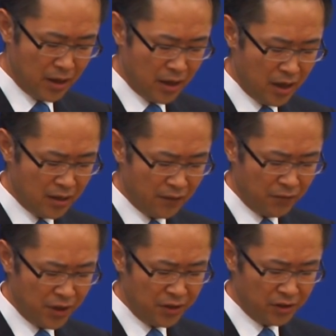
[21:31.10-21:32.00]
In the
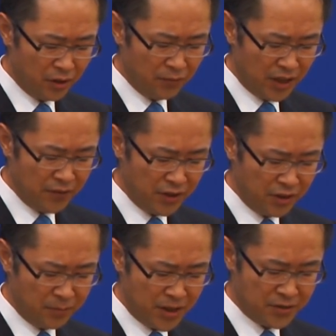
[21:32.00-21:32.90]
field of life
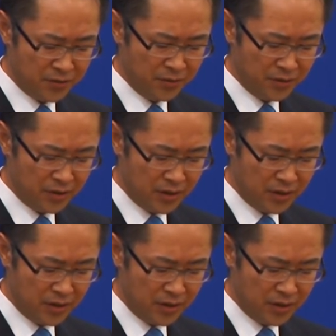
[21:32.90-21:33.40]
innovation,